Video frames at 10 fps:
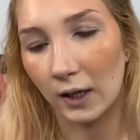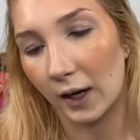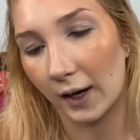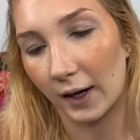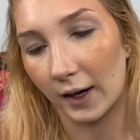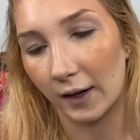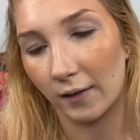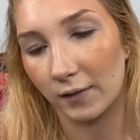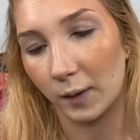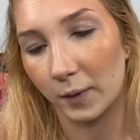I
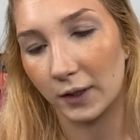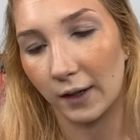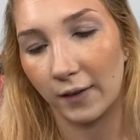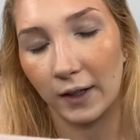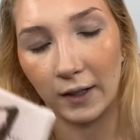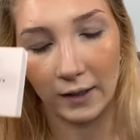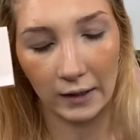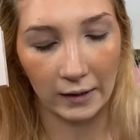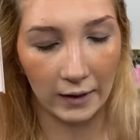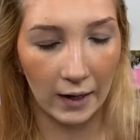have number 7
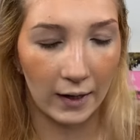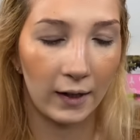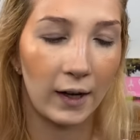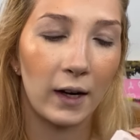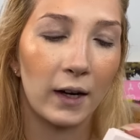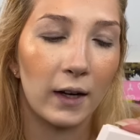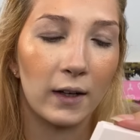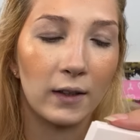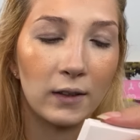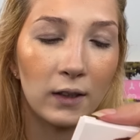Cadet
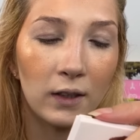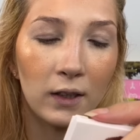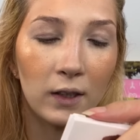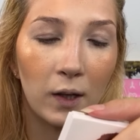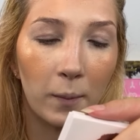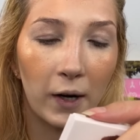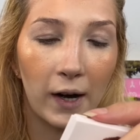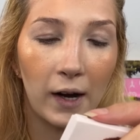and number